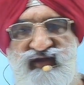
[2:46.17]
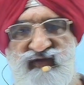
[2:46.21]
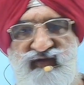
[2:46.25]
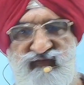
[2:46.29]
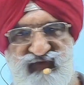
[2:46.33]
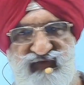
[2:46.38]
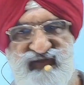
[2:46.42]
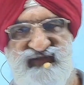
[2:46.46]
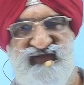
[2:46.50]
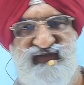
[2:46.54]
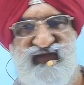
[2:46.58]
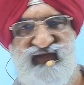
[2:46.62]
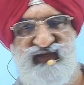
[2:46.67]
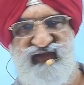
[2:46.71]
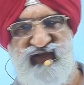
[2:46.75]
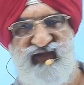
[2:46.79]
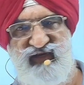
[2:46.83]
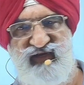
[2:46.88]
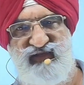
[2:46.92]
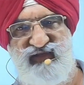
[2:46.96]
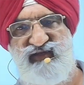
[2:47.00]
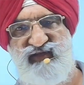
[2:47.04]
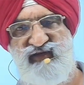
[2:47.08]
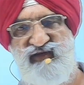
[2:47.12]
we say
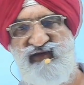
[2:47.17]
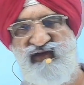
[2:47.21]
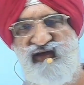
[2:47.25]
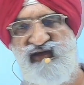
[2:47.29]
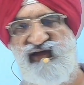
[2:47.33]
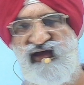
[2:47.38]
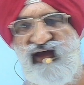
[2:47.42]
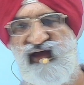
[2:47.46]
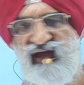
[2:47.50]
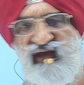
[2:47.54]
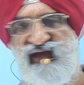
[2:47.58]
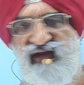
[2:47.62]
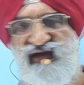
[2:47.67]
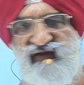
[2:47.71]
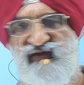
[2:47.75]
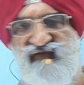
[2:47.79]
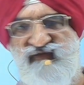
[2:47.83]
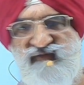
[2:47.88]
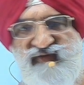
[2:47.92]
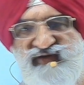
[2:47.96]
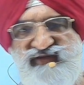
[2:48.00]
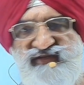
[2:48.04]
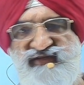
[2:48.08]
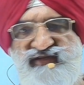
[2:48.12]
that the angle of
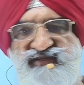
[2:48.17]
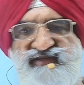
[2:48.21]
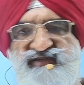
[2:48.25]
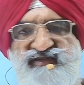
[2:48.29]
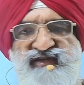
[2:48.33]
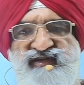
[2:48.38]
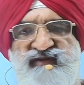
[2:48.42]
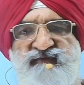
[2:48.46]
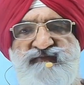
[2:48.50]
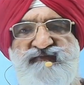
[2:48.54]
emergence